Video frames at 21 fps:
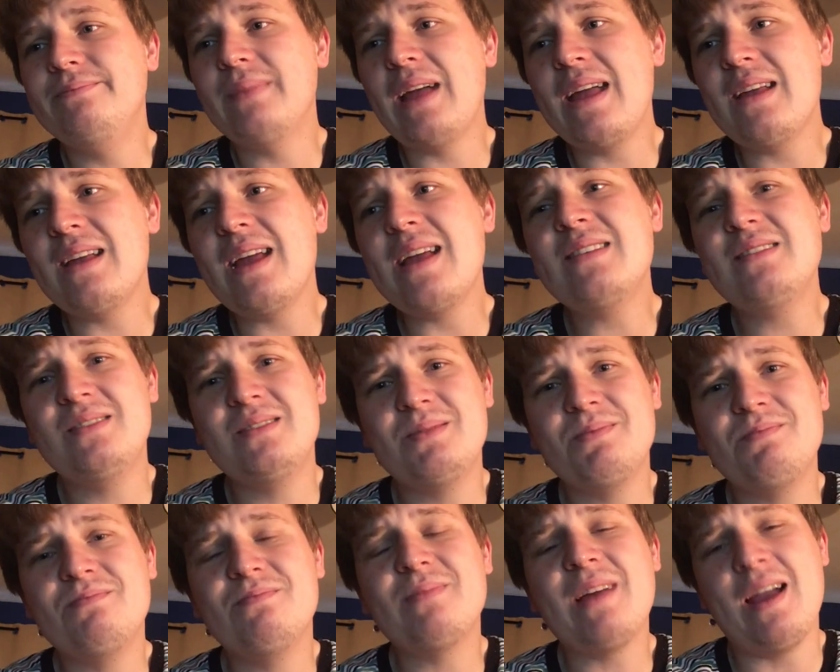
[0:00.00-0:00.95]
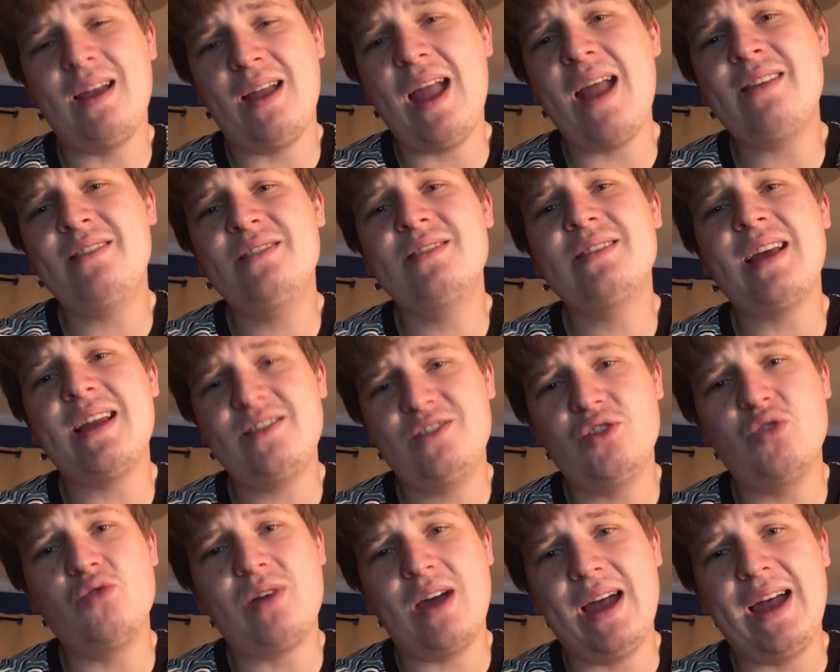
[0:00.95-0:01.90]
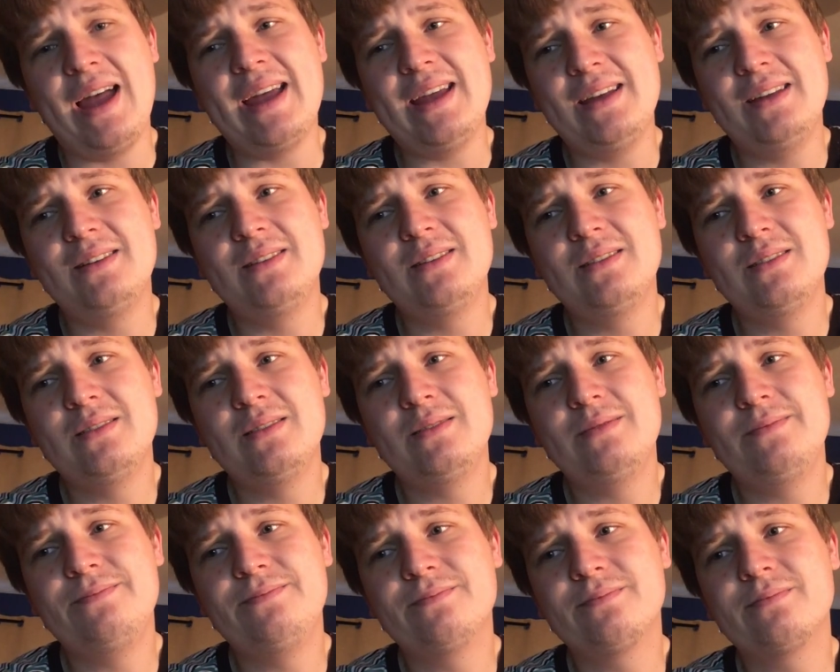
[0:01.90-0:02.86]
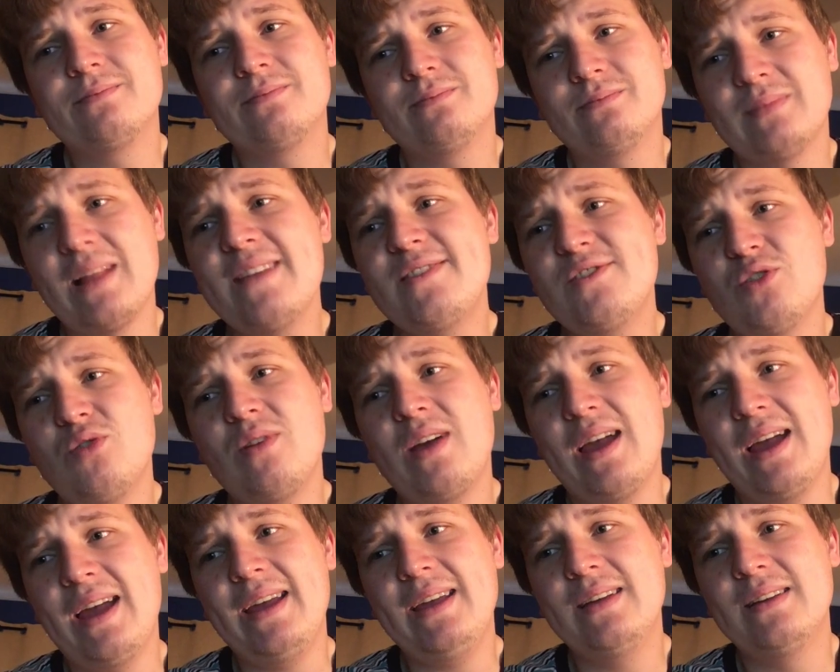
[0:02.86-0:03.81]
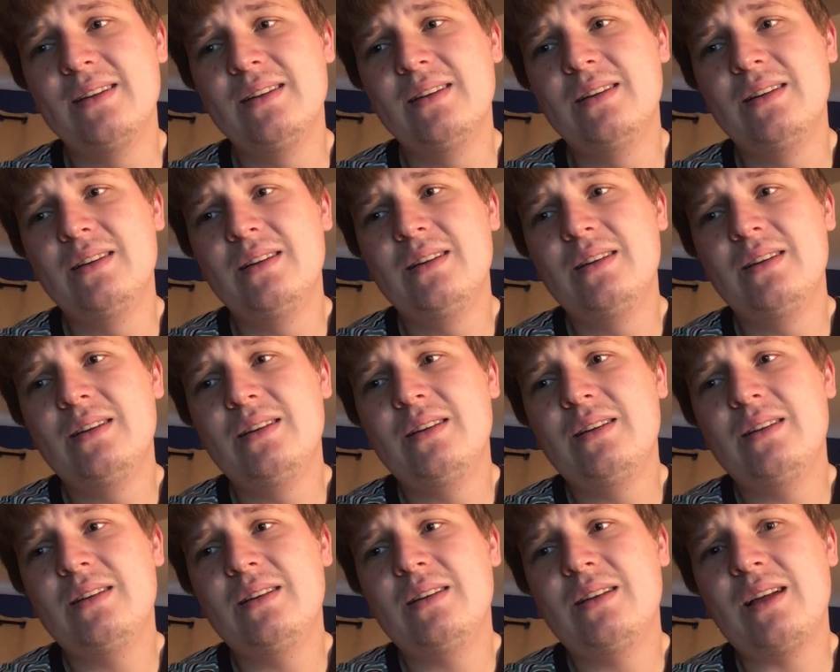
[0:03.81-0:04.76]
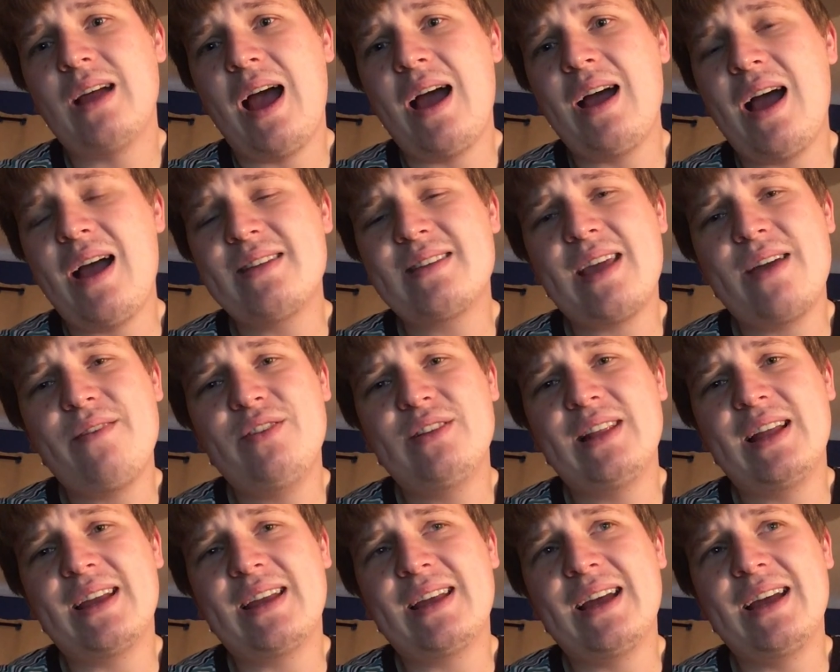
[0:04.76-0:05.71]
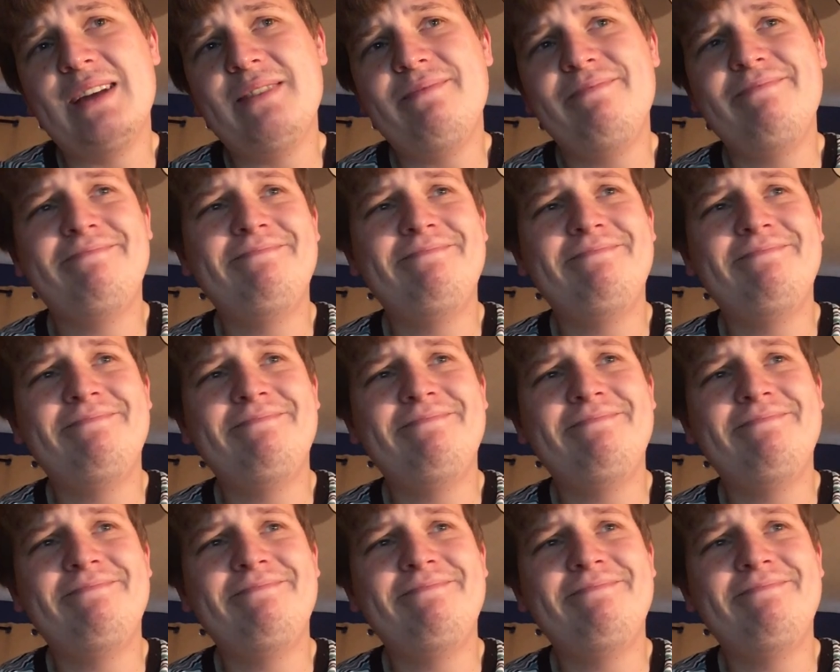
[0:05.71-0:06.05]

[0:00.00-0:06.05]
it's okay. It's okay. I'd give it like a